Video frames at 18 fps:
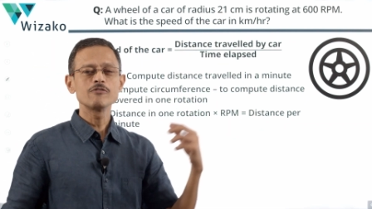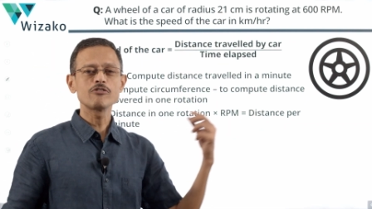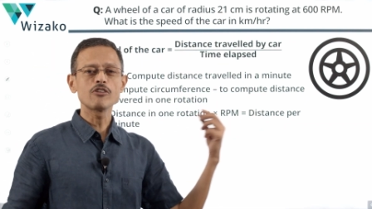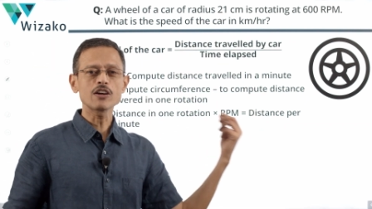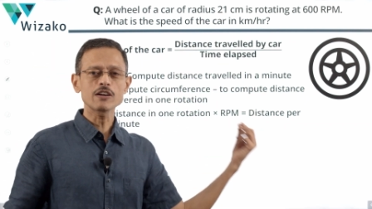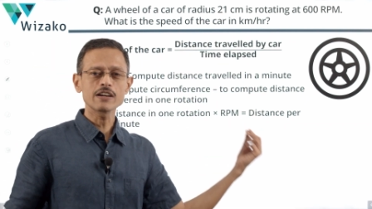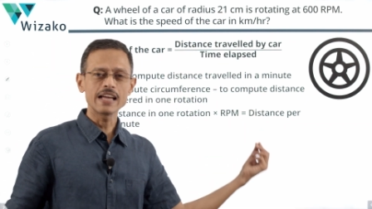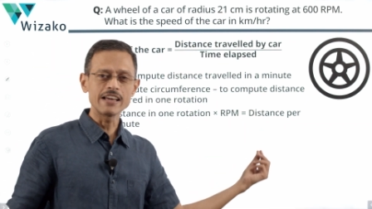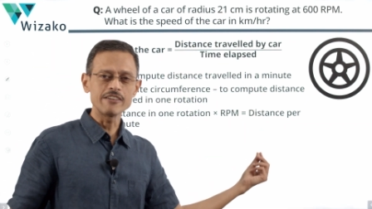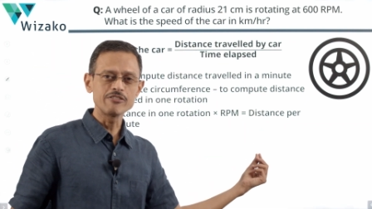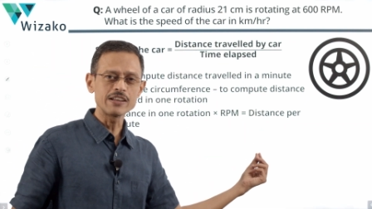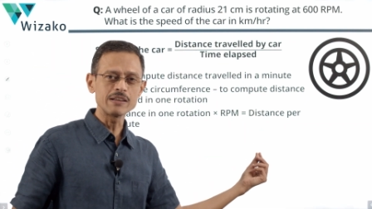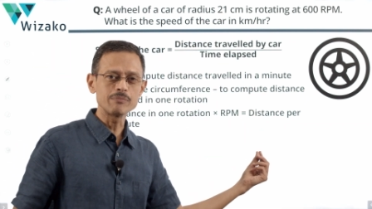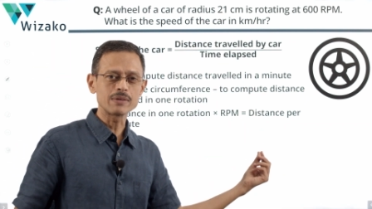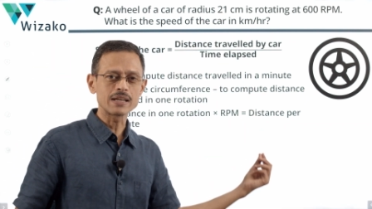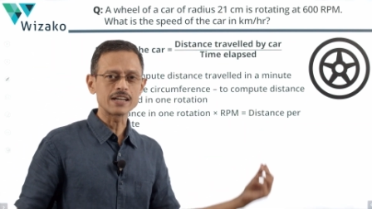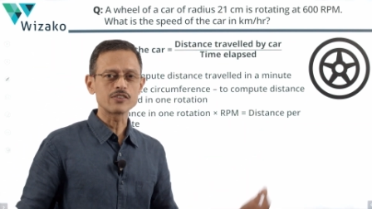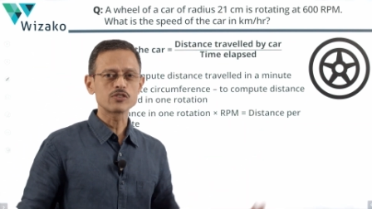for every
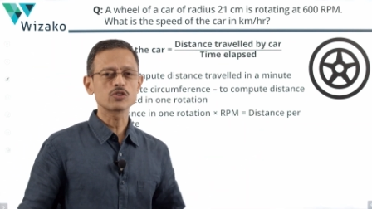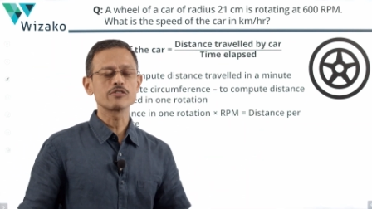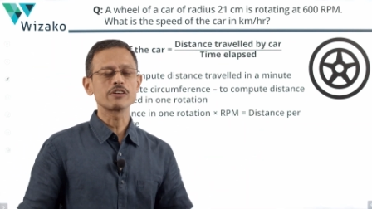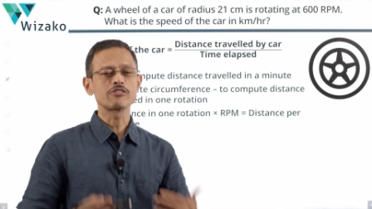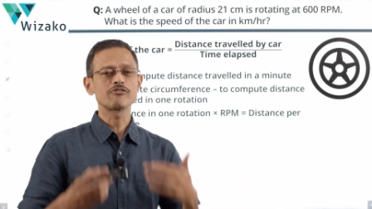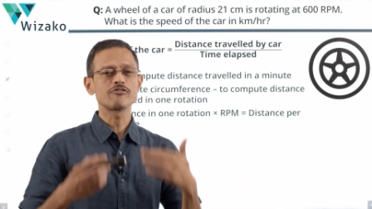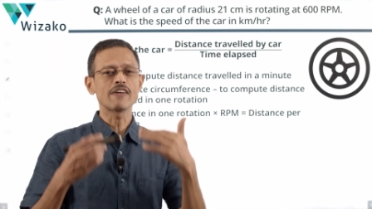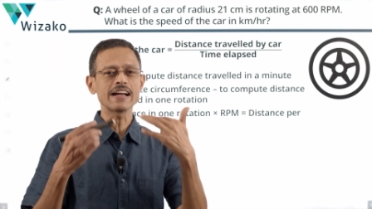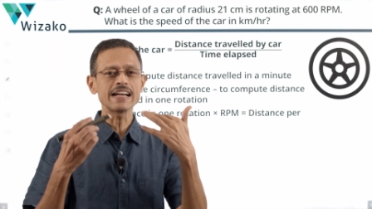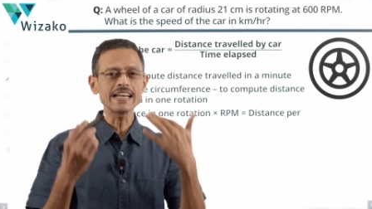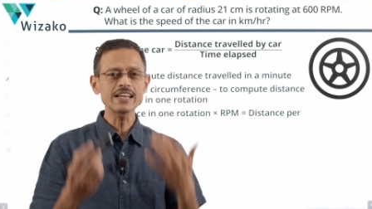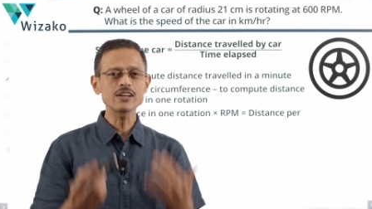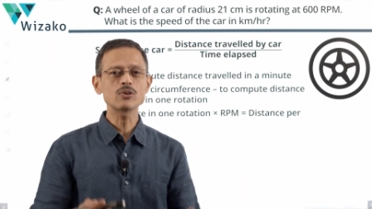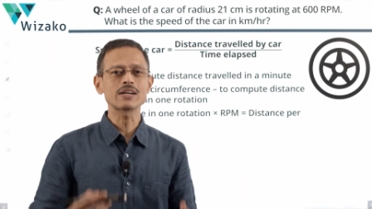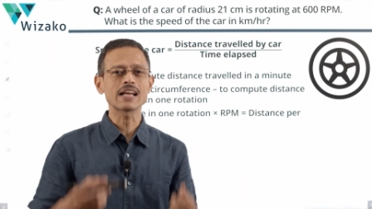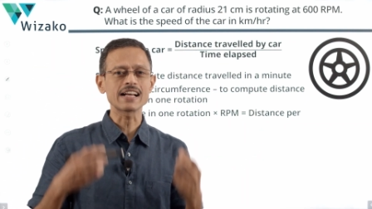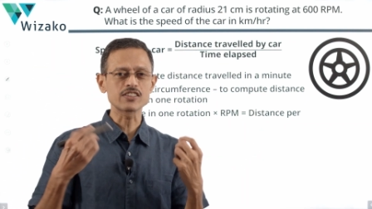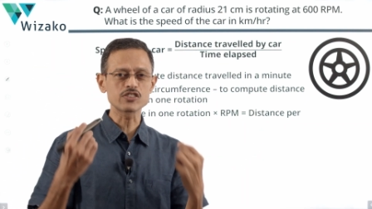minute? So we are finding
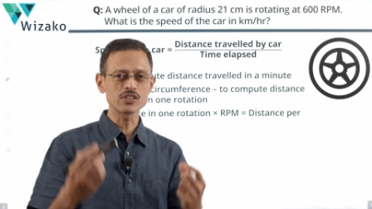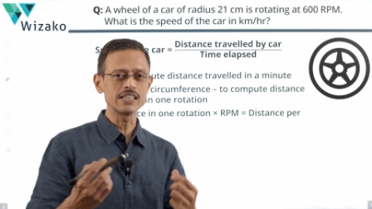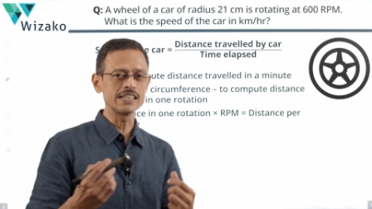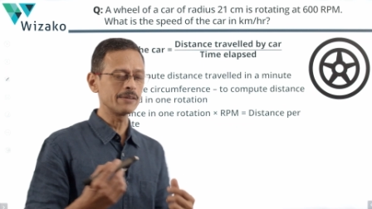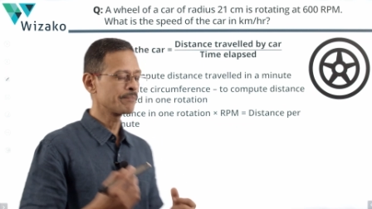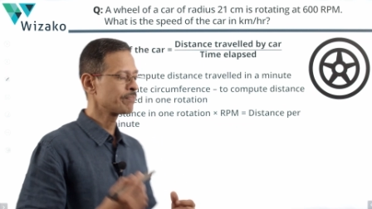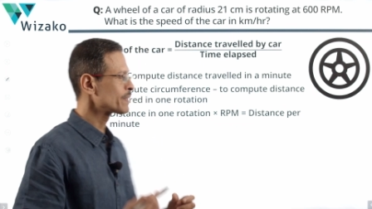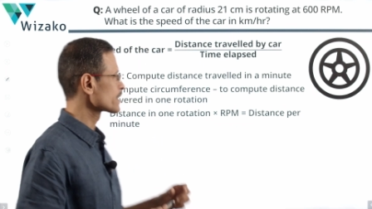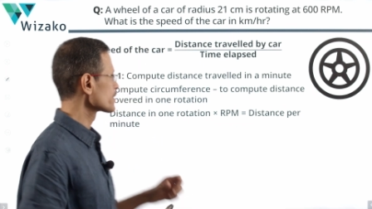out actually